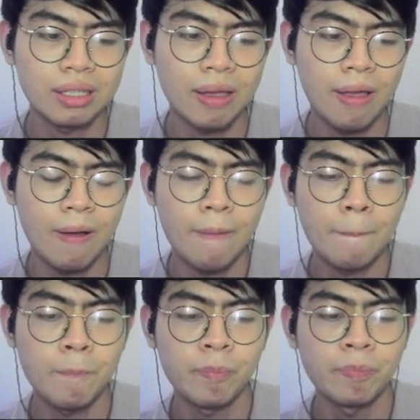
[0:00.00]

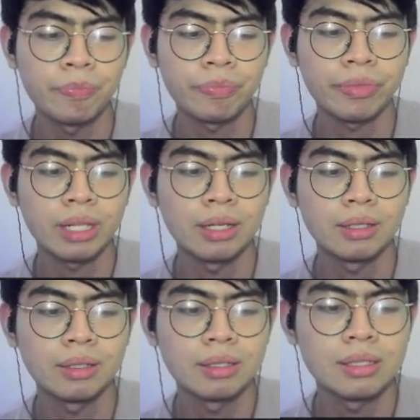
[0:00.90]
um,
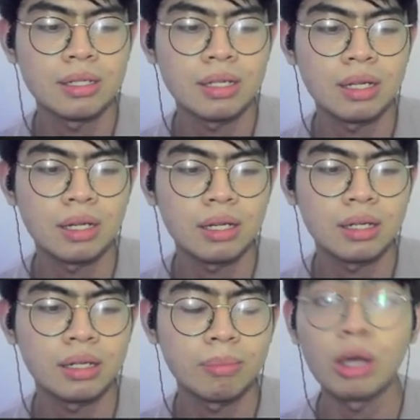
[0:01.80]

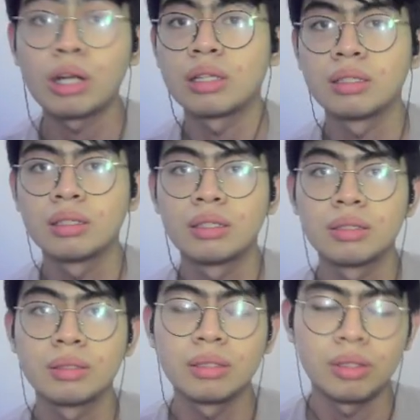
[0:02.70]
model.
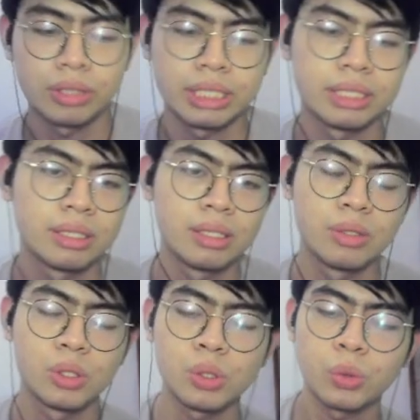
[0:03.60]
Okay,
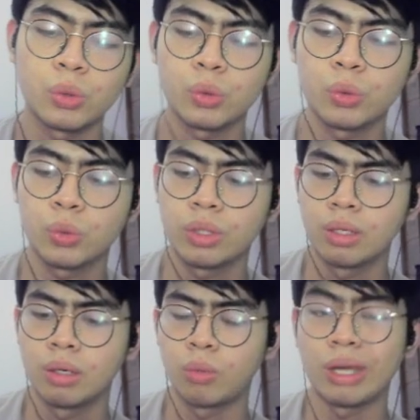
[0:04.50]
so
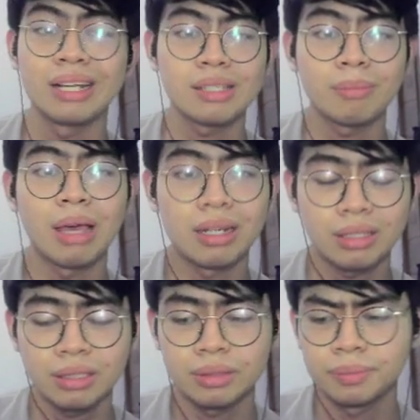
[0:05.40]
why does it
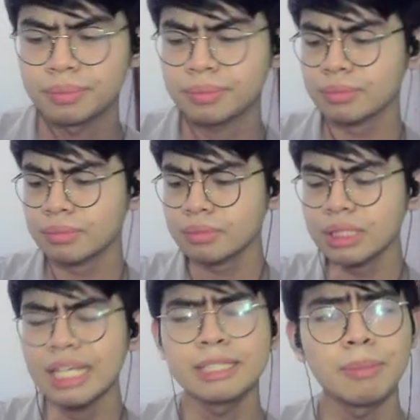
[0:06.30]
matter?
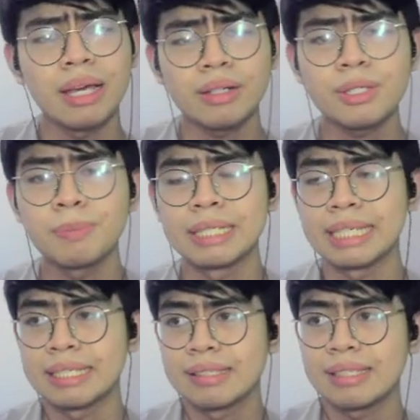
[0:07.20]
It matters
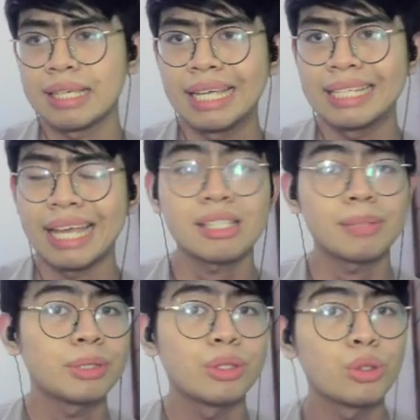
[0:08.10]
because it has
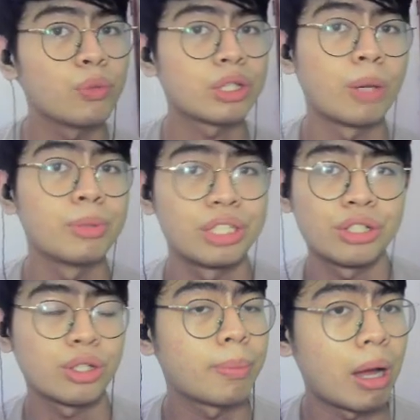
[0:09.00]
something to do with
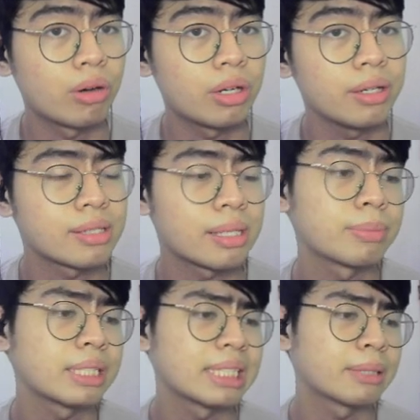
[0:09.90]
computational power,
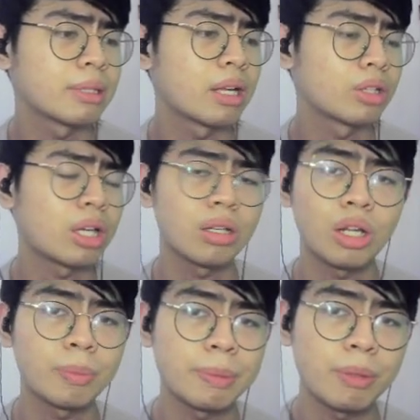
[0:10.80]
something that not a
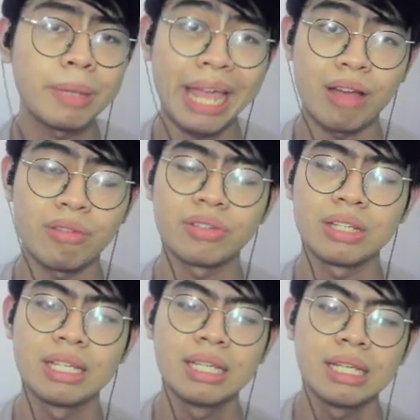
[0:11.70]
lot of people may have.
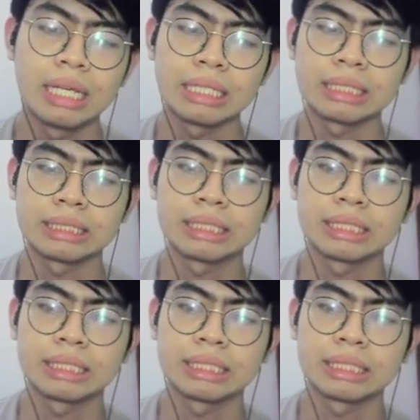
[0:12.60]
Like